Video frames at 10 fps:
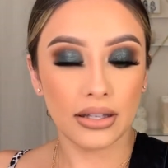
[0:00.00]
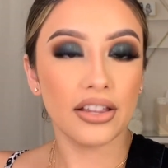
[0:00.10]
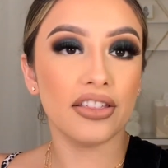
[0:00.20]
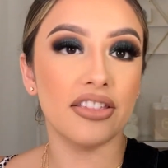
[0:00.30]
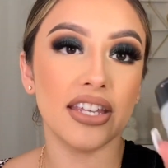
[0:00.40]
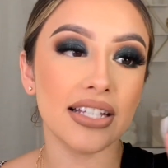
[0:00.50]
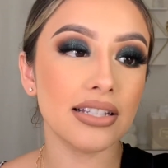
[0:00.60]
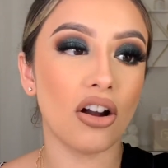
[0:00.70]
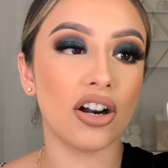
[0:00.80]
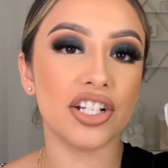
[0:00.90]

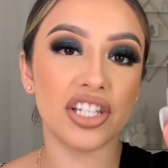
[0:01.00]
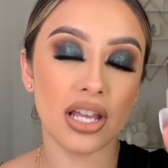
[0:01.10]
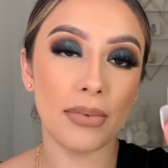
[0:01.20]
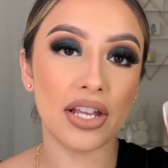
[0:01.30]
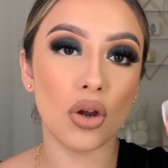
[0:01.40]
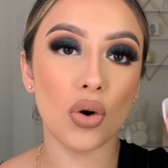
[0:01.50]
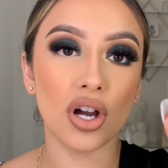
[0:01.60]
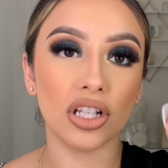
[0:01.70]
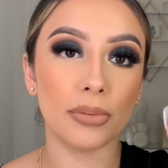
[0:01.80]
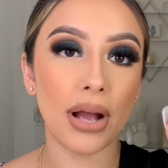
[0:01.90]
This RCMA no
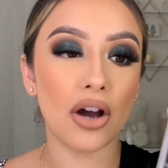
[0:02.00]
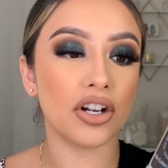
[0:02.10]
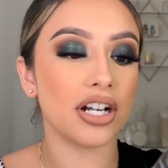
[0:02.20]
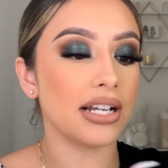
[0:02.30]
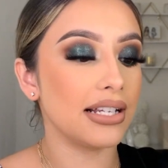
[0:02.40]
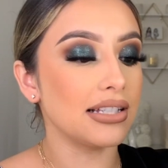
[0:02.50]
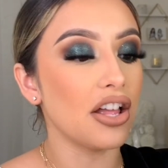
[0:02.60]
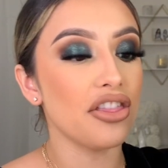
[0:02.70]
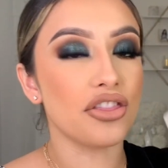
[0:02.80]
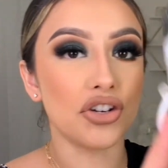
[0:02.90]
color powder is
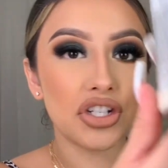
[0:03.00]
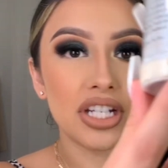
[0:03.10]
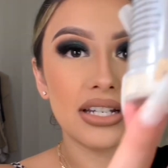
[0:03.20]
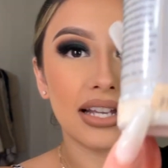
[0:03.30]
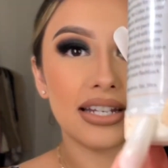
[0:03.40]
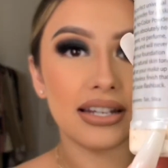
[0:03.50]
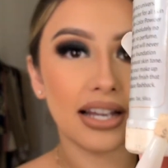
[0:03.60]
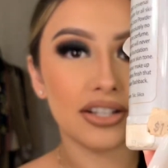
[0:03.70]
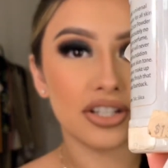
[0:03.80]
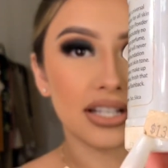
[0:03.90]

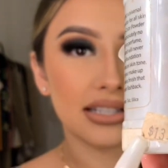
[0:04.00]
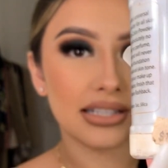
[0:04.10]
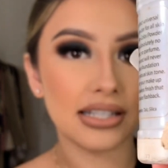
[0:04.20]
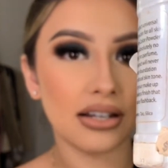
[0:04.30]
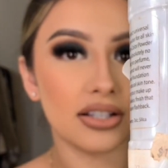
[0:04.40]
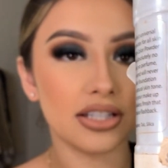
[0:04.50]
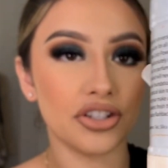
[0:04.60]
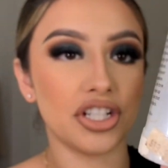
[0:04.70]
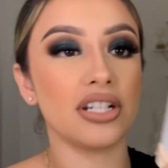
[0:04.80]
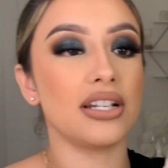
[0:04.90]
$13.99. You guys see how it's
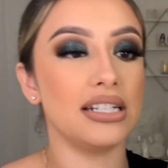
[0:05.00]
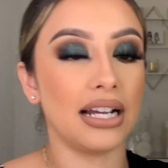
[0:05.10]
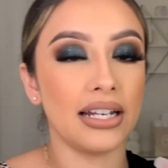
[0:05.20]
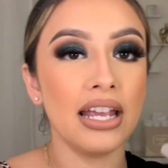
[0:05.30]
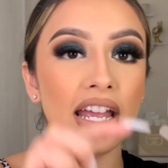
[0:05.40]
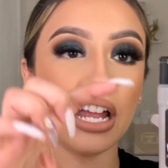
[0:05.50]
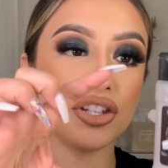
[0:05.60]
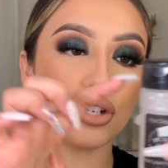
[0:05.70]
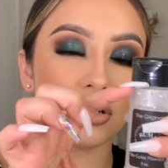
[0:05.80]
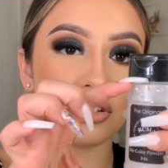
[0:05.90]
$13.99,
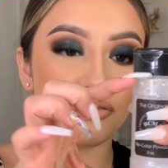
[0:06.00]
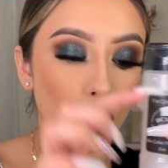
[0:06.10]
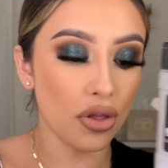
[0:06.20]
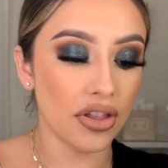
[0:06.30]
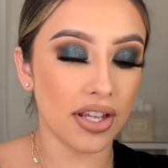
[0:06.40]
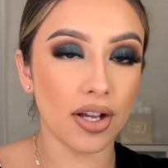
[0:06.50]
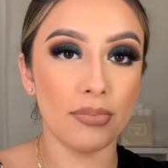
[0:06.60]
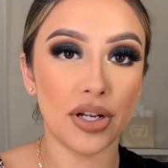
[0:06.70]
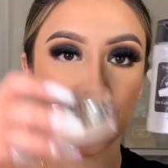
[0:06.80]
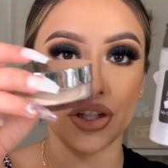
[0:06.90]
and you get this full thing
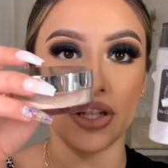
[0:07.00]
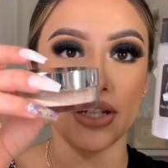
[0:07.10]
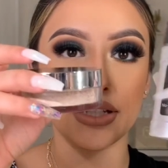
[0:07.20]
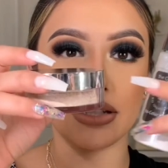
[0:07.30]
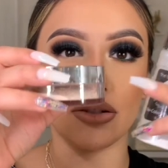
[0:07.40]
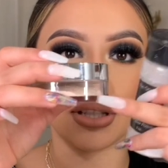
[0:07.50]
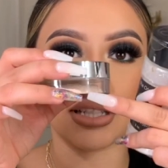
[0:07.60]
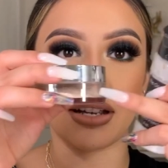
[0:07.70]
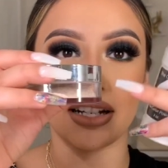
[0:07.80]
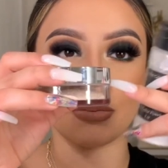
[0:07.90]
compared to this. You know,
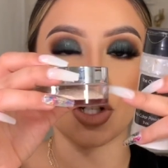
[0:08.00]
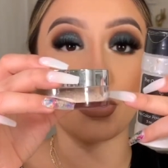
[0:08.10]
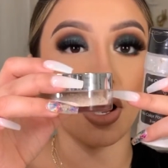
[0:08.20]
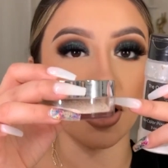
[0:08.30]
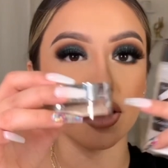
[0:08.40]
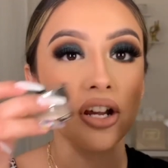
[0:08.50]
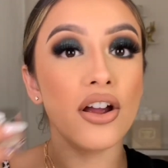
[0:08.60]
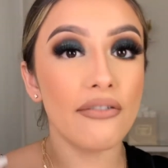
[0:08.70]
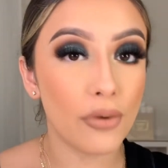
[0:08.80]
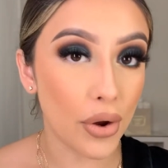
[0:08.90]
it's not as much product
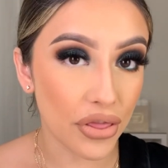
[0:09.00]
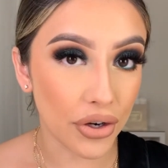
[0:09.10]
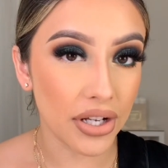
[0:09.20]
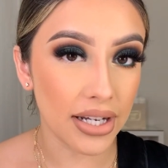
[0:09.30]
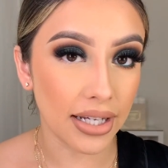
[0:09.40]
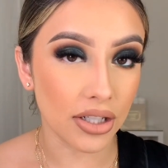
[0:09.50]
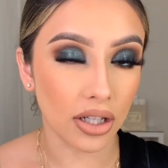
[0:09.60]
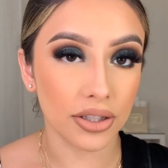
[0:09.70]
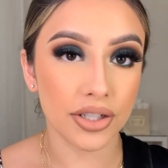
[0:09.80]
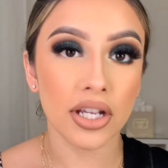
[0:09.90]
for
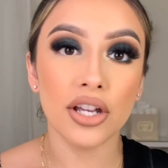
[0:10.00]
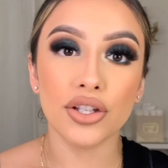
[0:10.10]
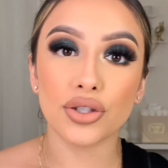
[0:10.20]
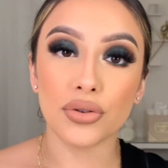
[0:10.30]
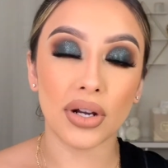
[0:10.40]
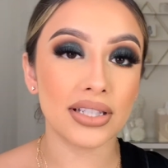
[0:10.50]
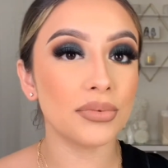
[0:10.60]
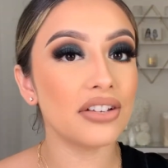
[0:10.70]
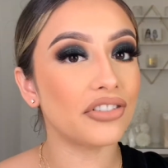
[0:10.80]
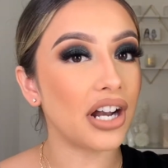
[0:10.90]
$39. So you want
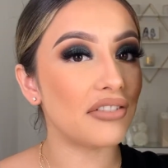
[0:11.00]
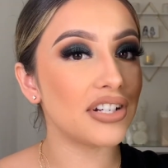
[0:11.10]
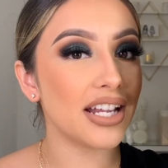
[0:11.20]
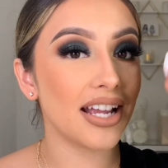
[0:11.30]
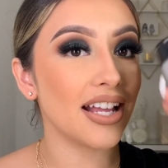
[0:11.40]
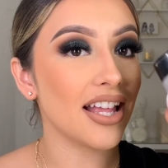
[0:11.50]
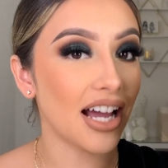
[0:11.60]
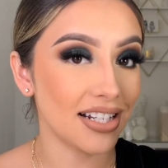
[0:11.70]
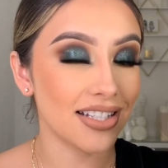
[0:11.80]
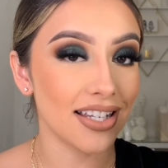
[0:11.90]
something for every day,
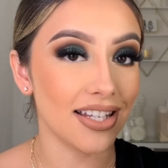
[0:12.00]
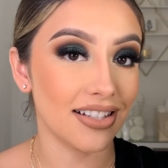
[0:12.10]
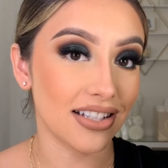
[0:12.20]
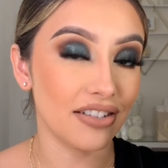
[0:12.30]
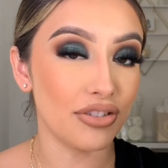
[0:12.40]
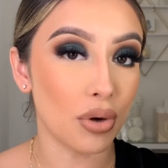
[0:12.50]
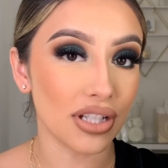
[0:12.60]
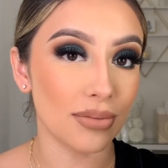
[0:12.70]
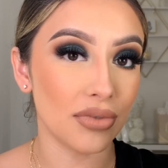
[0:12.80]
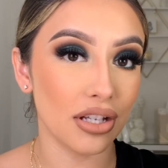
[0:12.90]
I'd say this, and if you
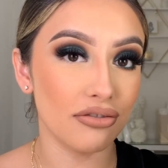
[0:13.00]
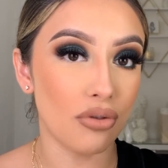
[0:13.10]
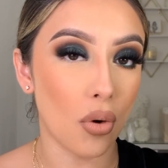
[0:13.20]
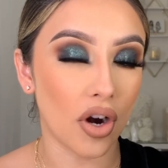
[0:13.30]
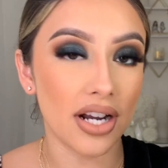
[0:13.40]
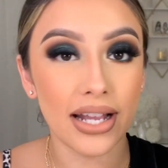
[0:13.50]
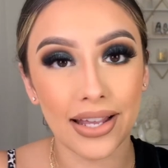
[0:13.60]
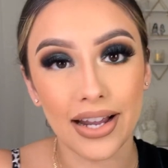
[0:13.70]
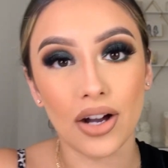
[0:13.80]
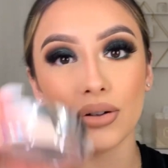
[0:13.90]
want something for a
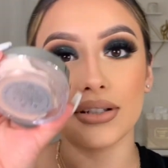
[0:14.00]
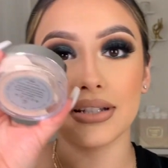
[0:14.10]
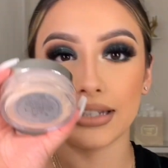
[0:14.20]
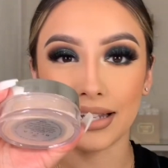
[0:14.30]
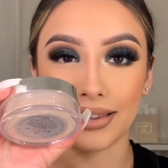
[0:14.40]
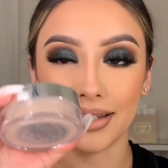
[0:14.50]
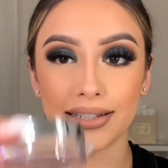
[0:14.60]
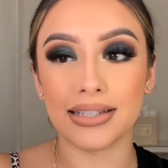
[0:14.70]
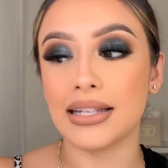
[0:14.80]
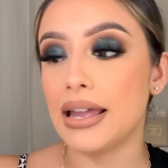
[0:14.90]
night out, get this.